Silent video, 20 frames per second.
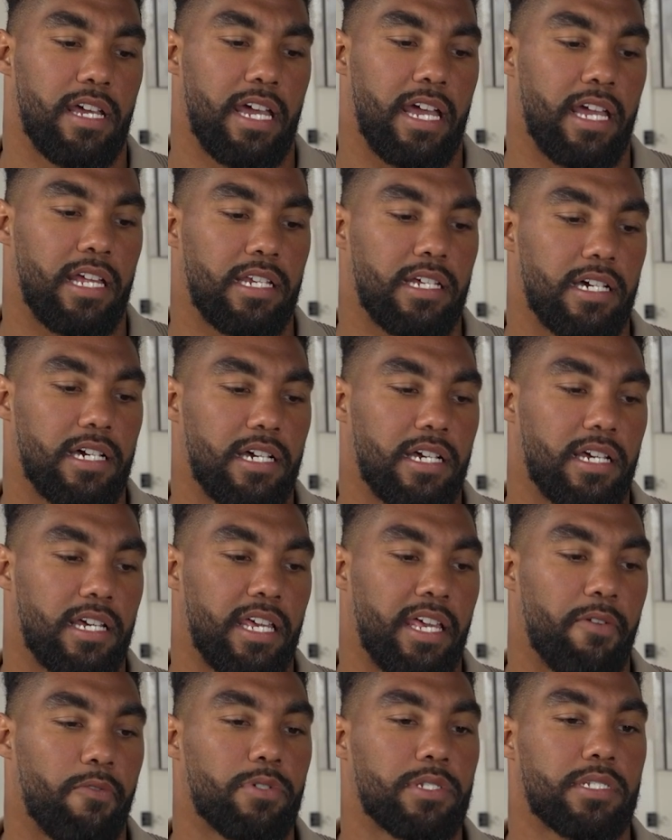And
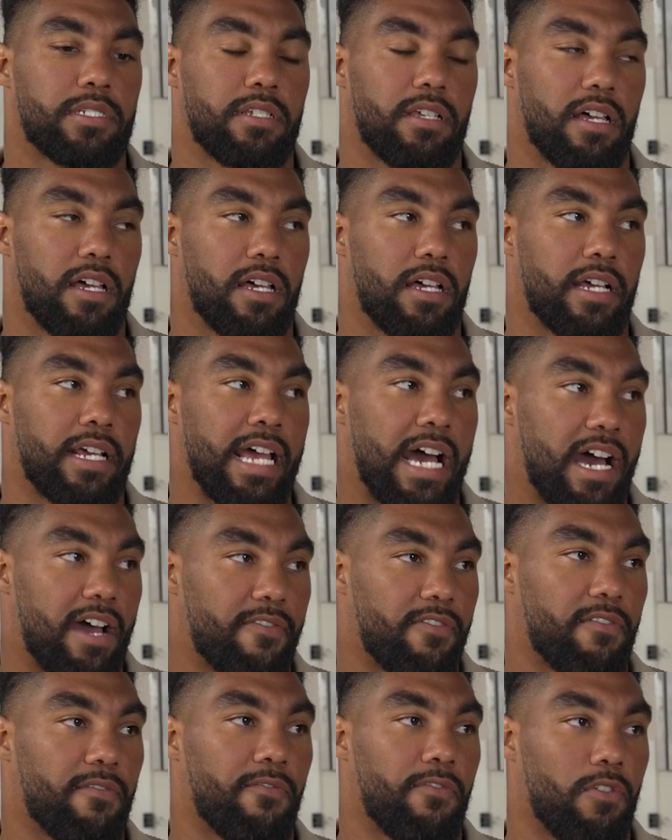he was a guy
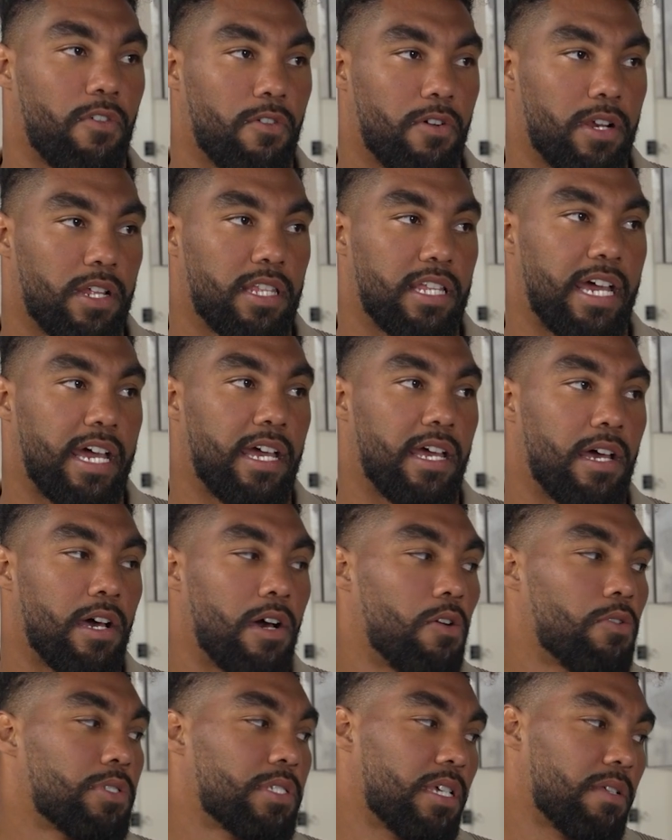from Florida that
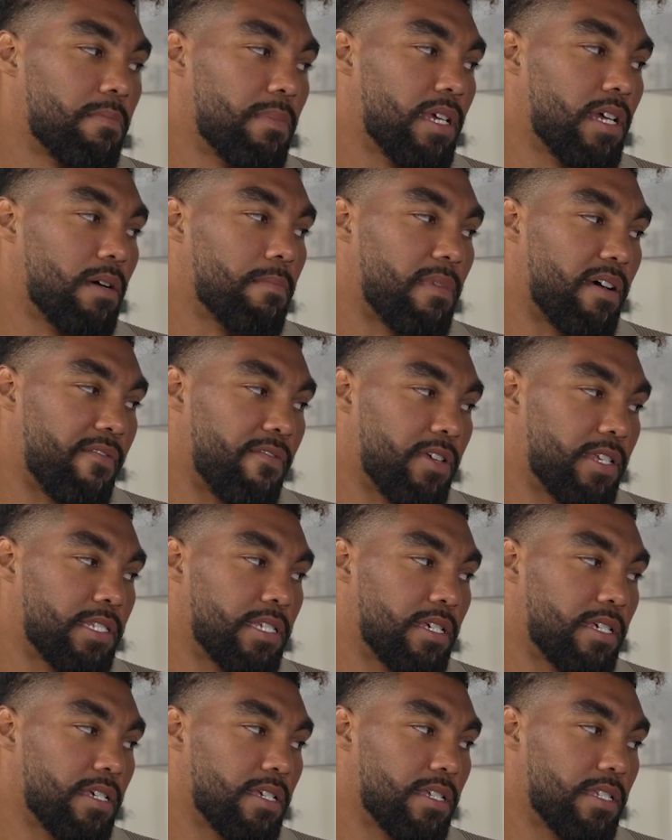hosted me on my
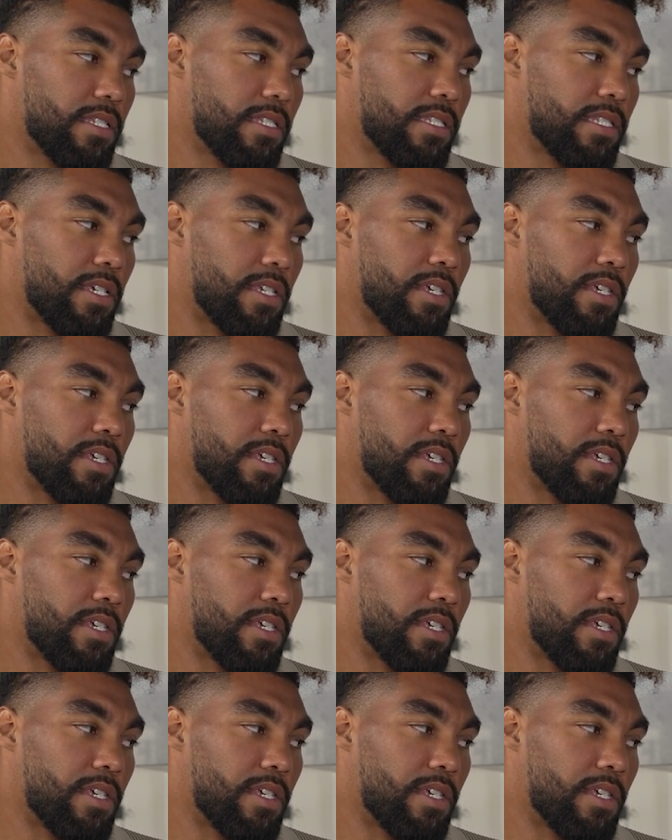visit to